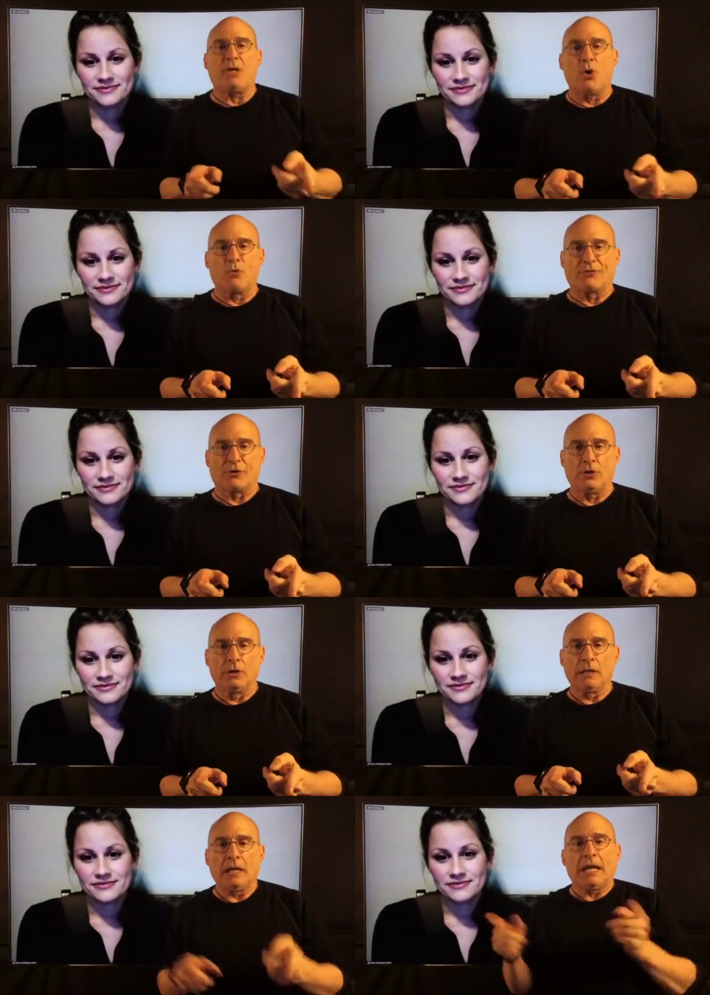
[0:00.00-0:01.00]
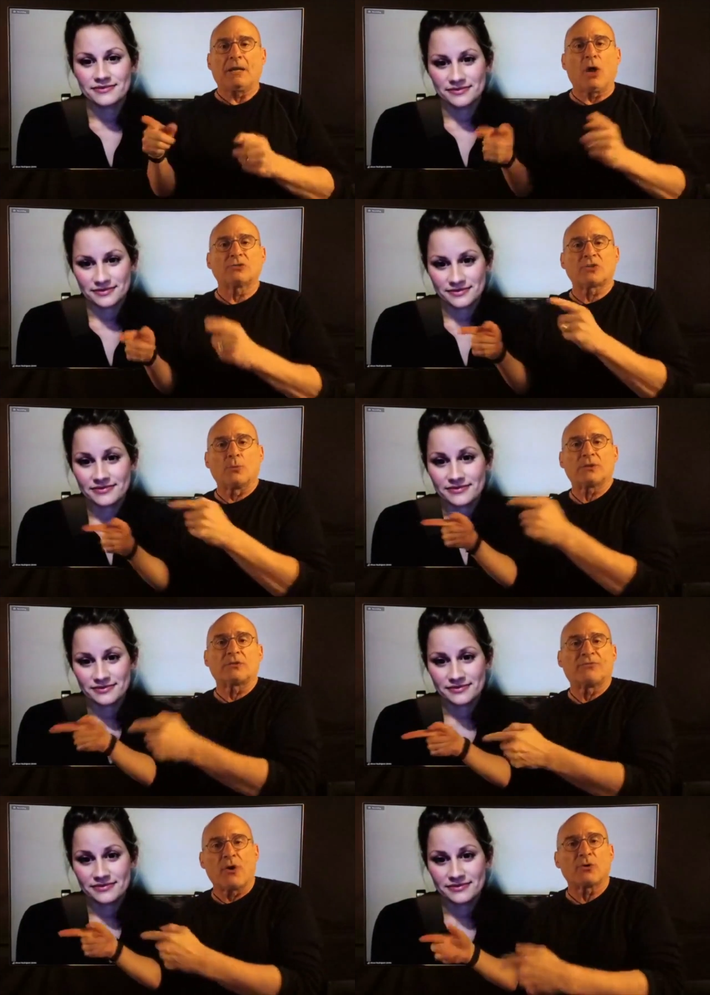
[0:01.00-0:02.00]
Speaker 1: over, and also with the
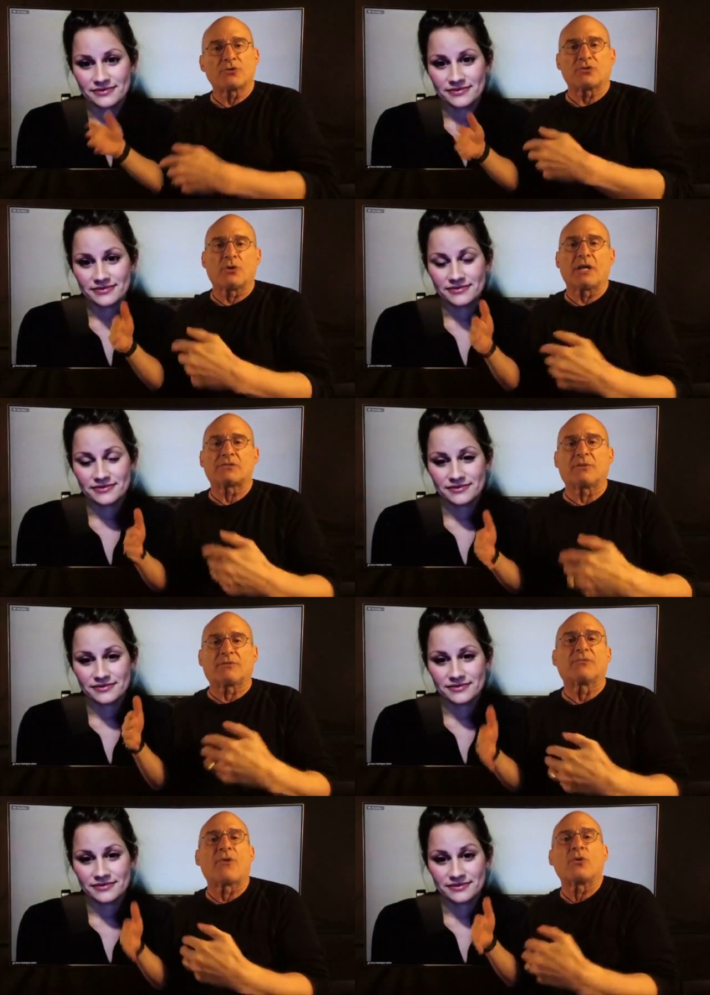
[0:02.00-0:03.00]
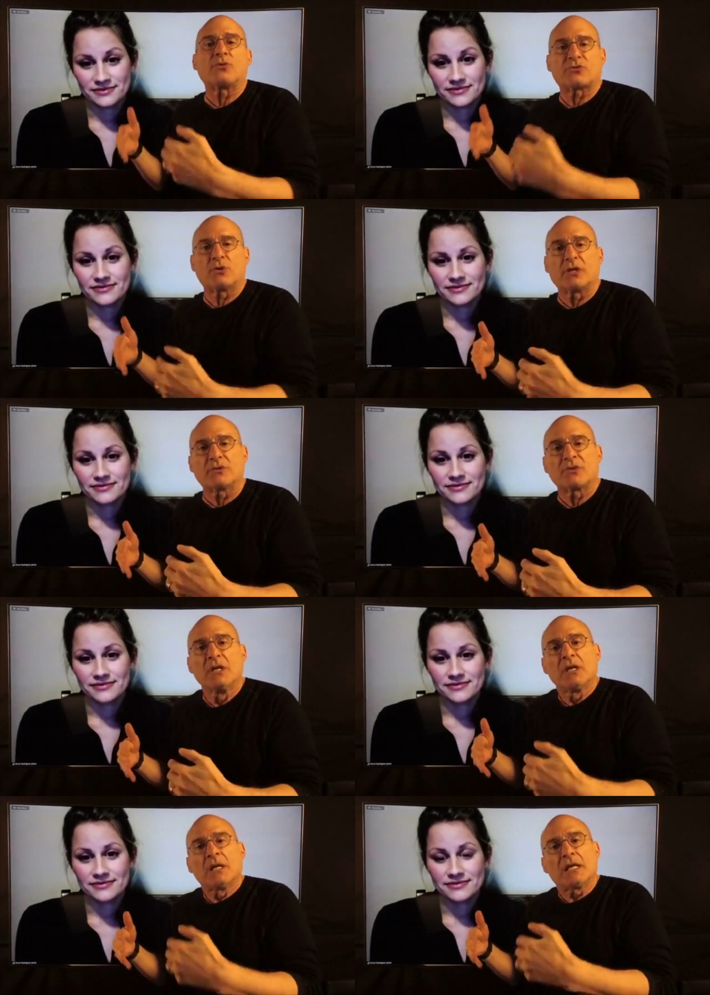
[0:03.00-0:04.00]
photo shoot, as if the photo shoot is
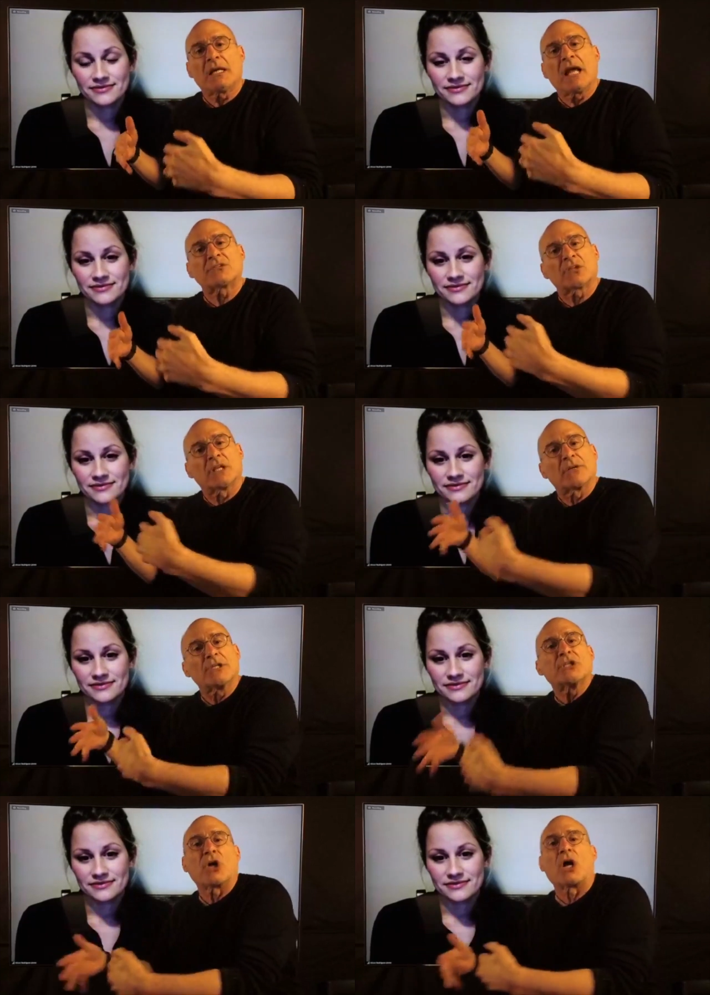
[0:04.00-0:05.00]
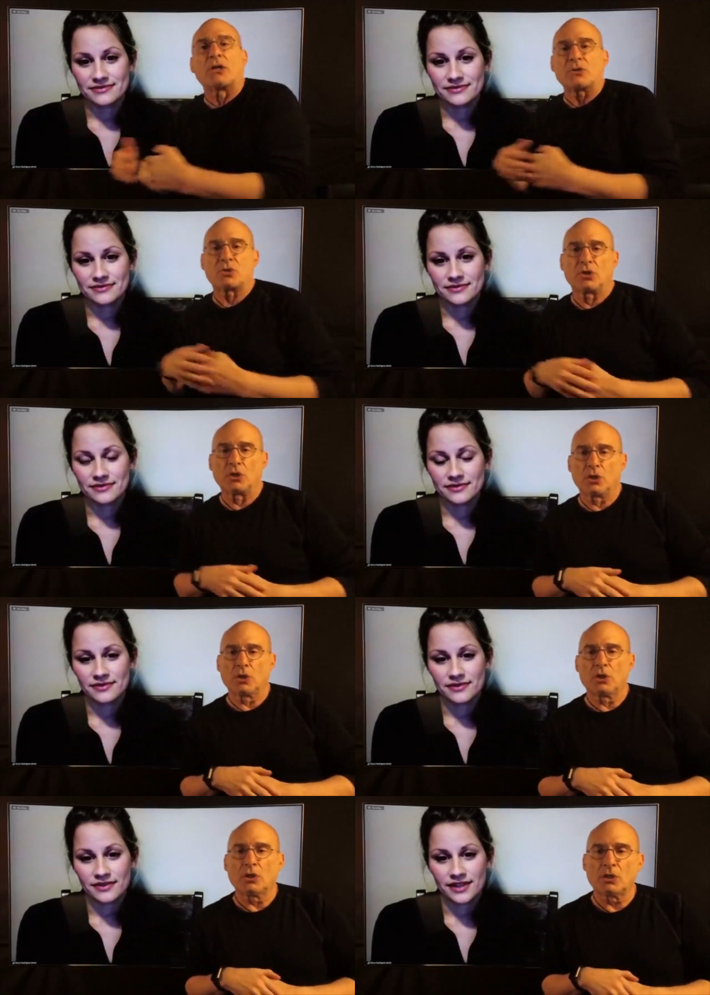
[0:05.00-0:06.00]
an ancillary charge.
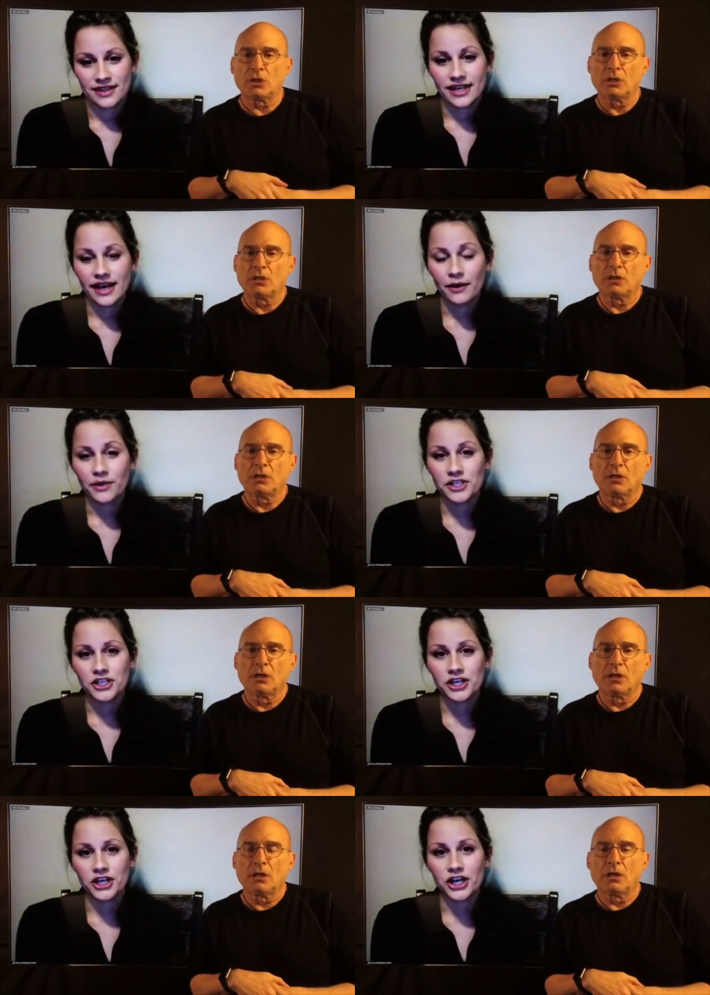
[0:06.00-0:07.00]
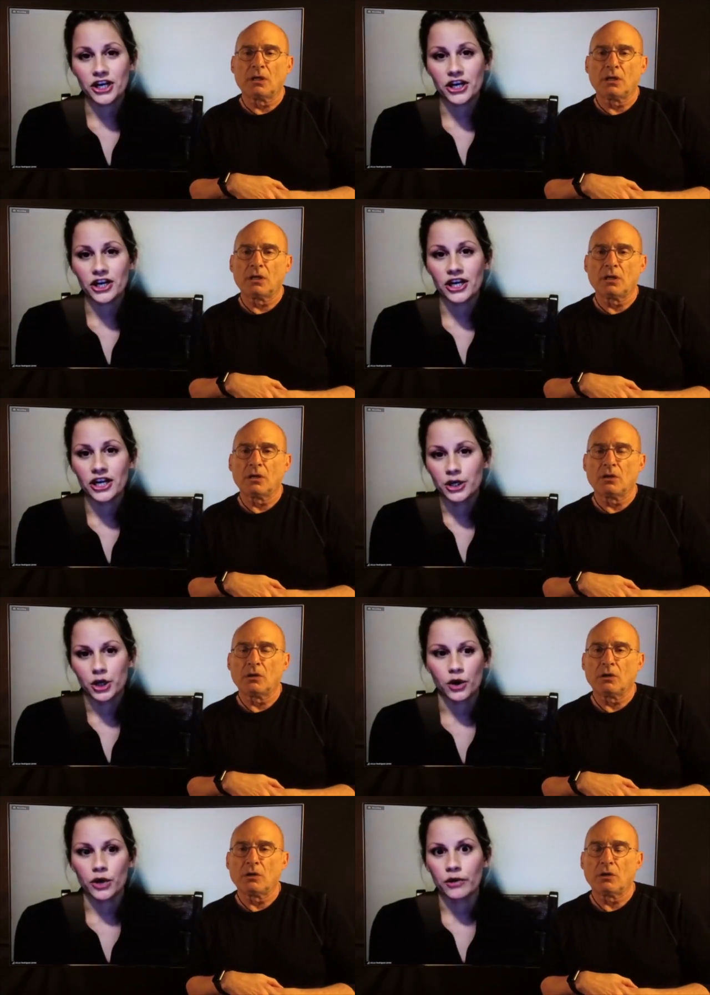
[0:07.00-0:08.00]
Speaker 2: Yeah, we took her, you know,
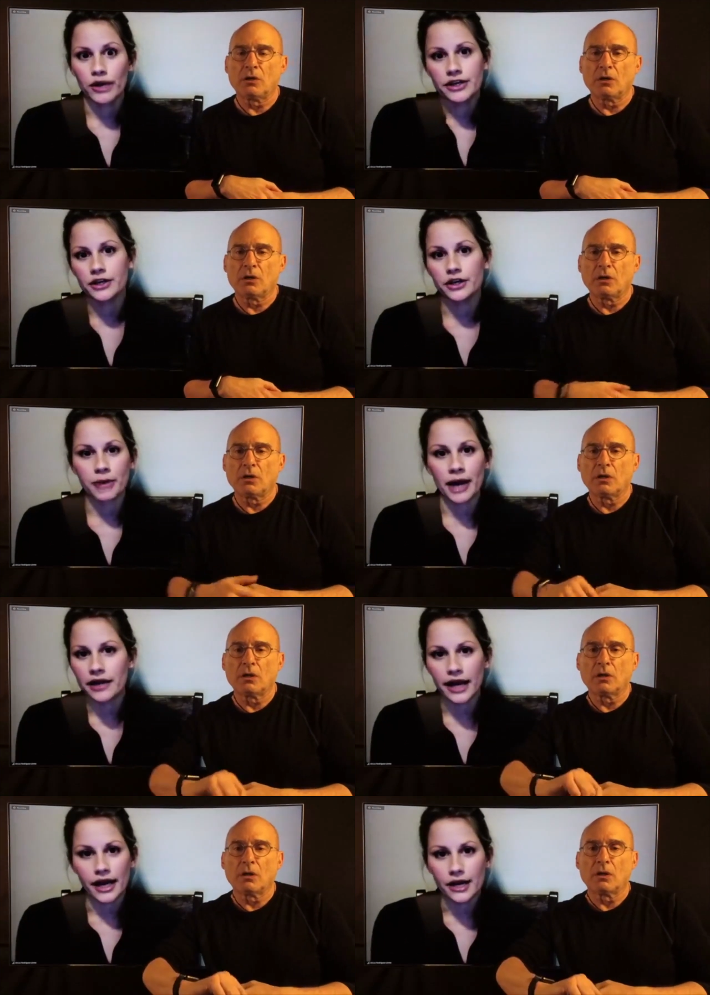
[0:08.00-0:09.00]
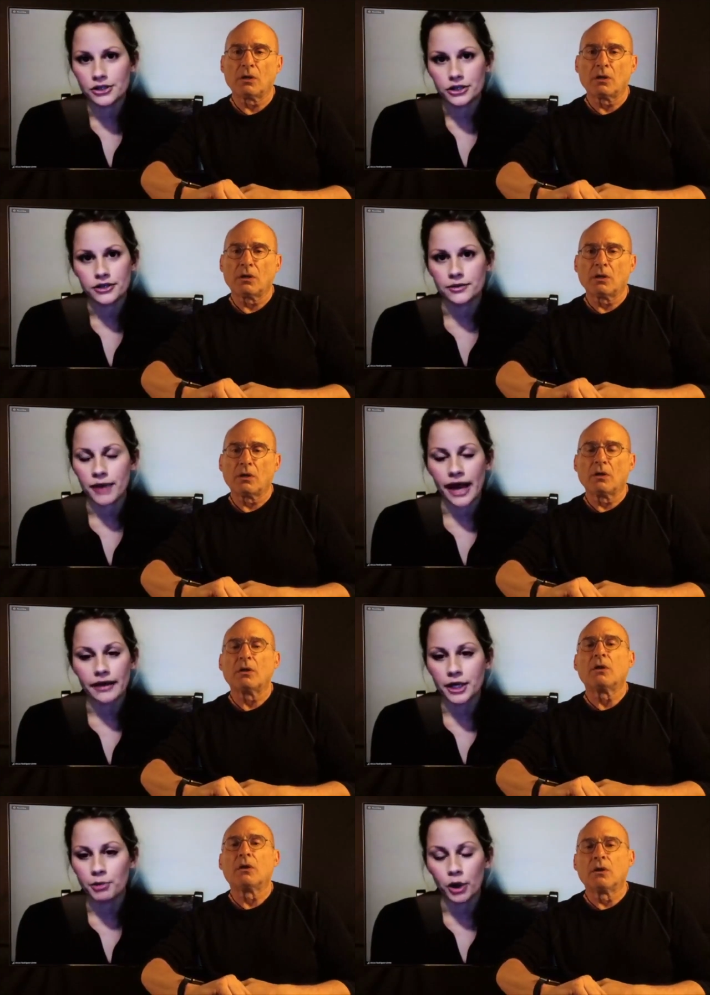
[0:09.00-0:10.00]
her regular balayage or highlight
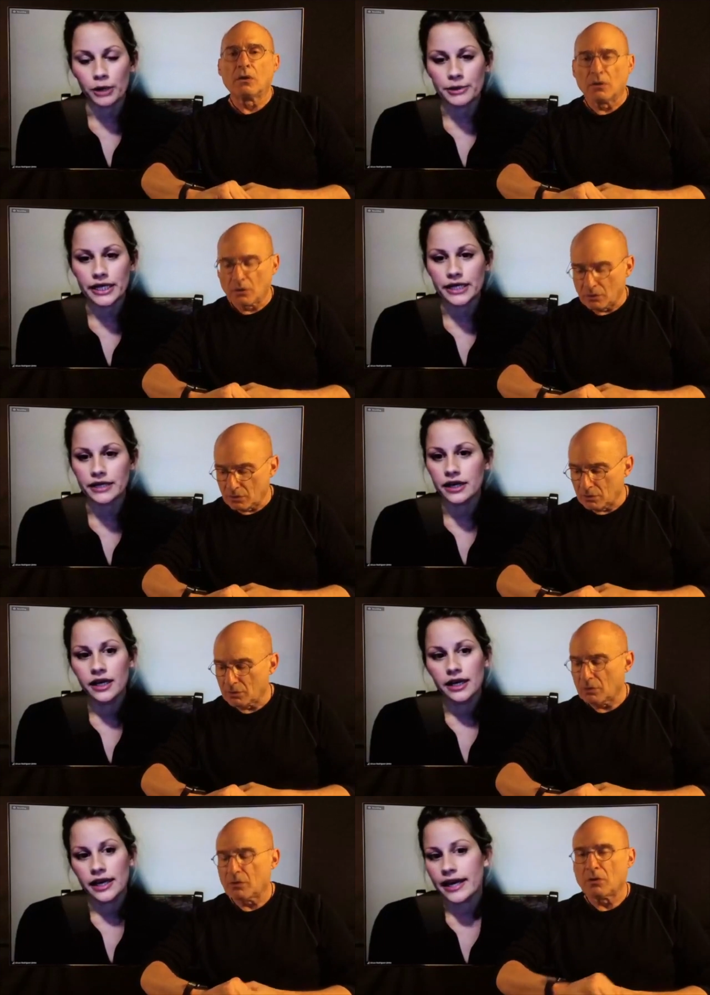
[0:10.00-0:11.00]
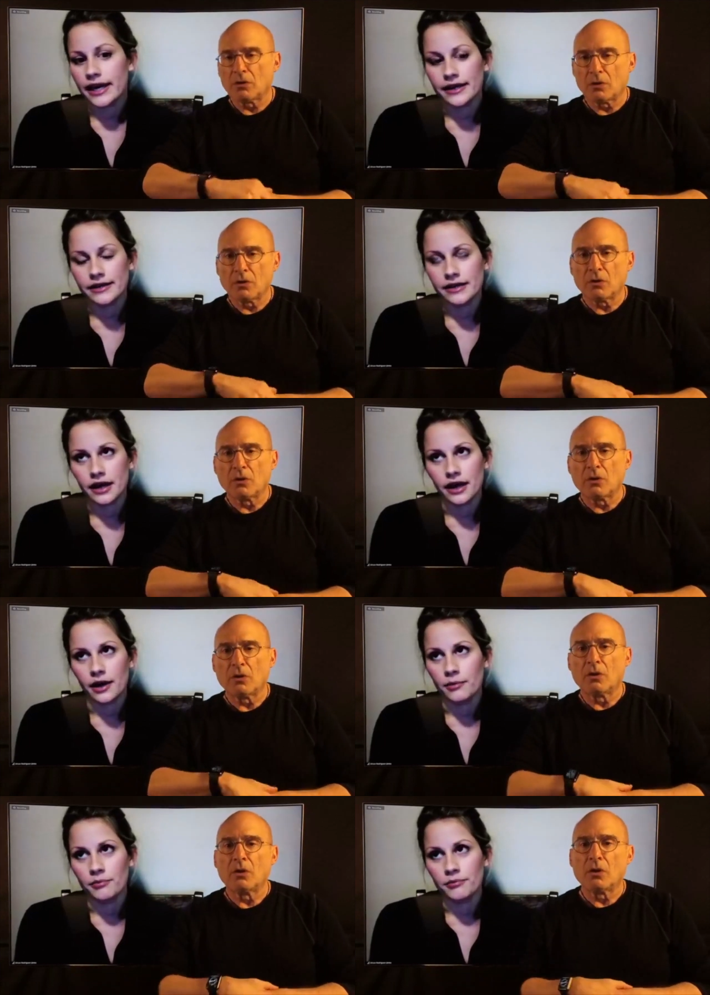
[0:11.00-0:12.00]
appointment, and um,